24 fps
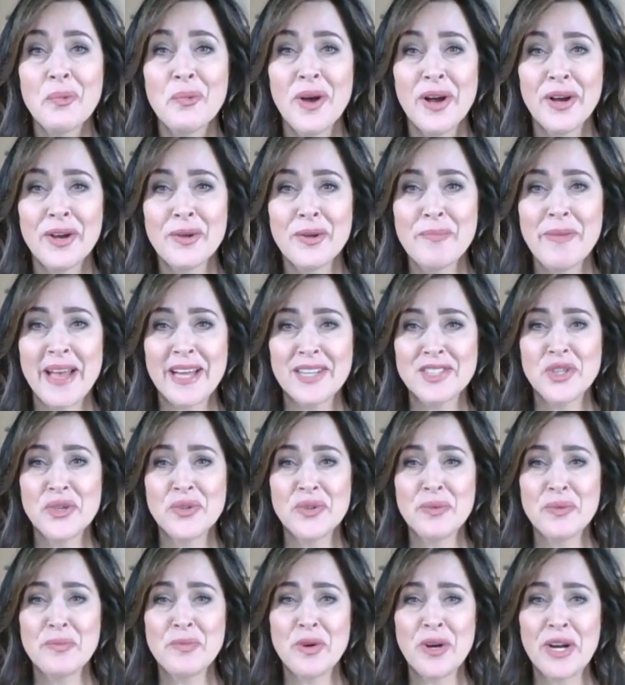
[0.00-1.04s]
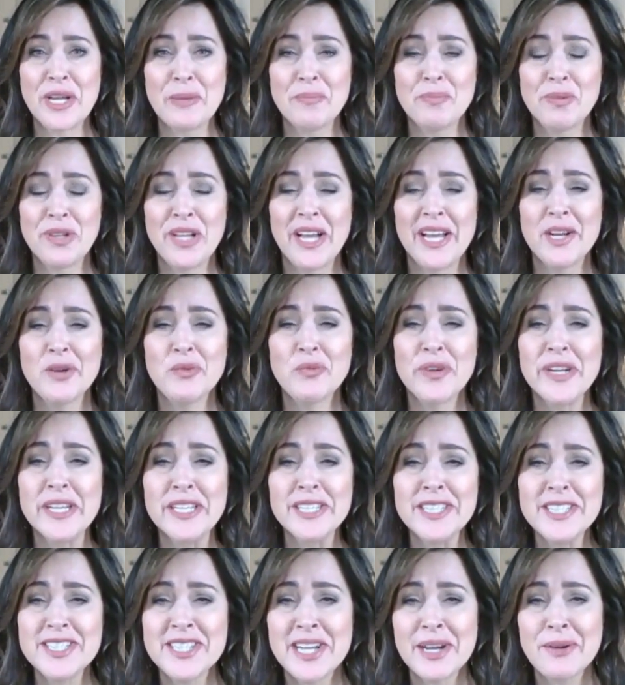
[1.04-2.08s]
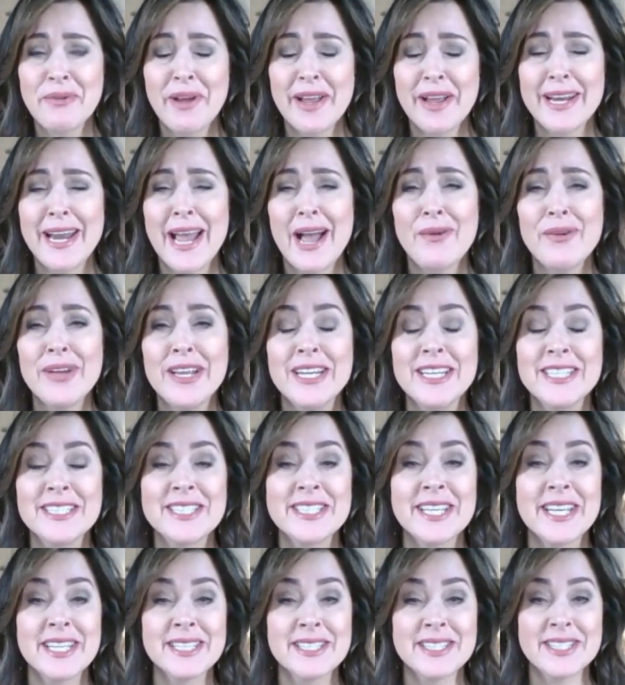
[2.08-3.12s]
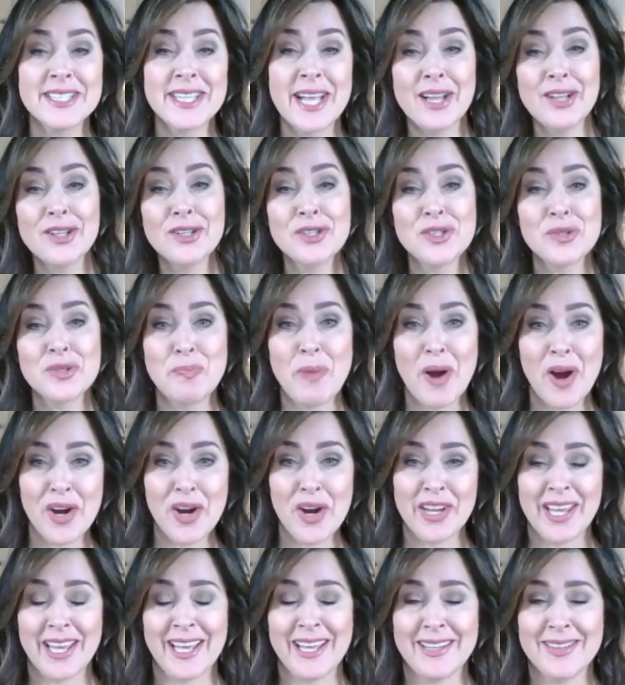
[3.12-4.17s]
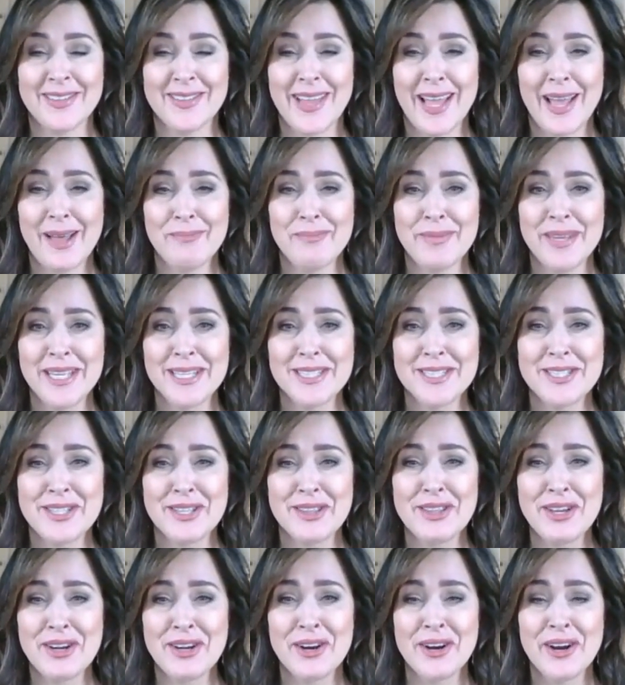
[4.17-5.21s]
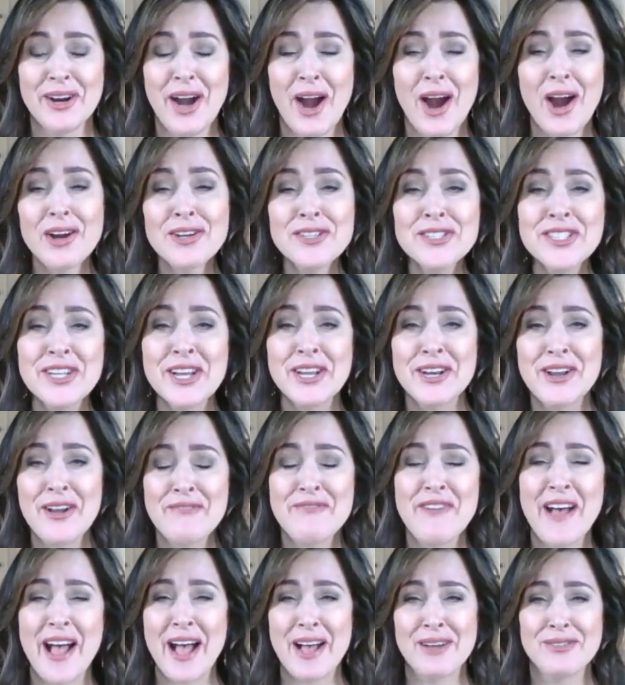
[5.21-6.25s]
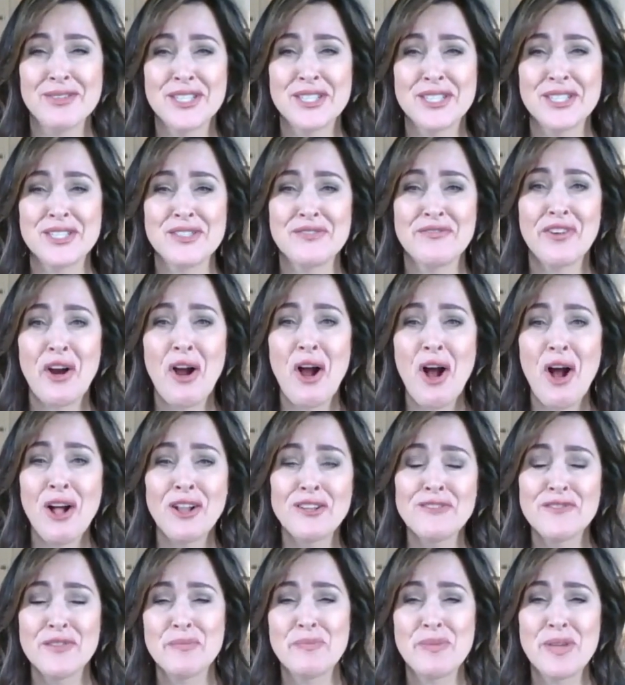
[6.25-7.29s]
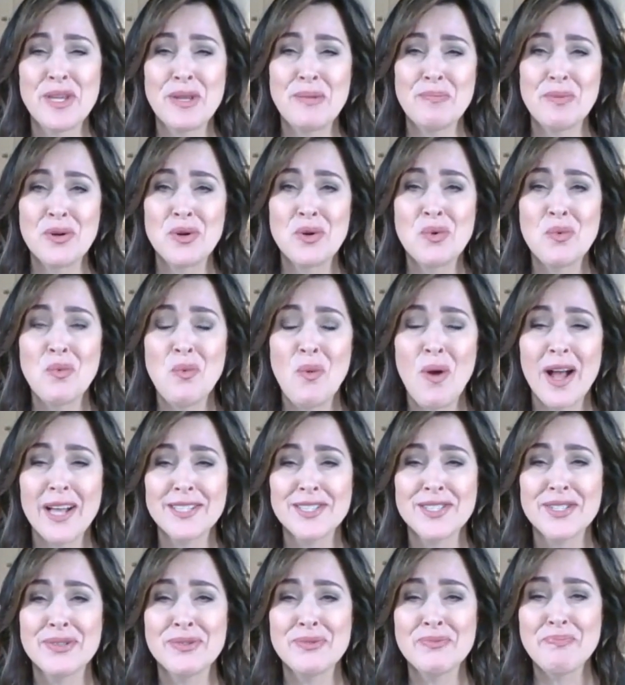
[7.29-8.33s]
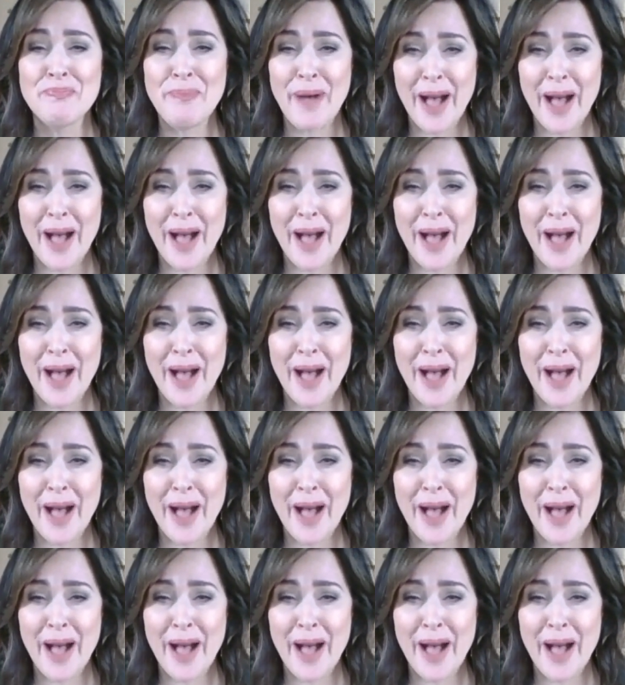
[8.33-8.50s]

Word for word: Welcome back to the morning blend. In real estate right now, it is a seller's market. That means that there aren't enough houses for all of the people who want to